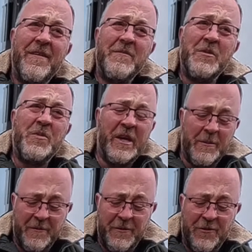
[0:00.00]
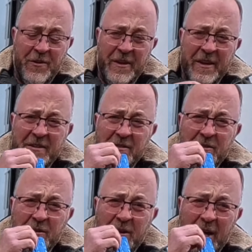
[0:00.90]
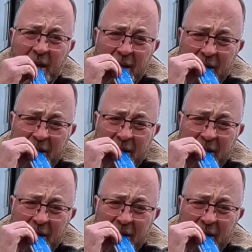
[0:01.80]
It must be coming up for 3 years, surely.